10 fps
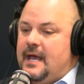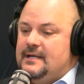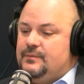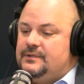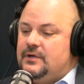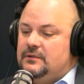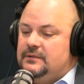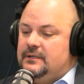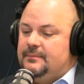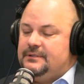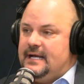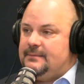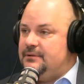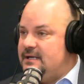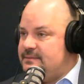has what's called a
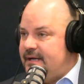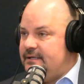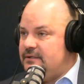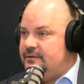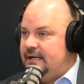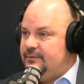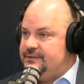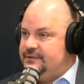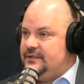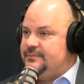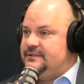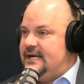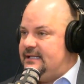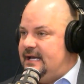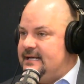Protect Plus panel, okay, which is going to
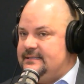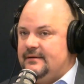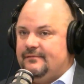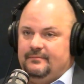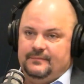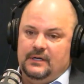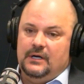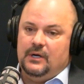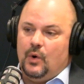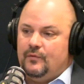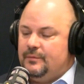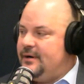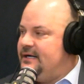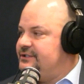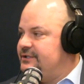protect the asset from
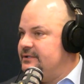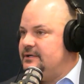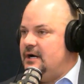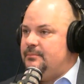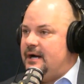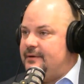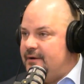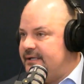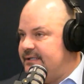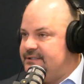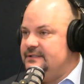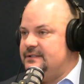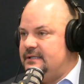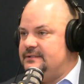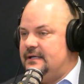overpressure, brownout conditions,
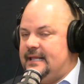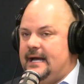and things like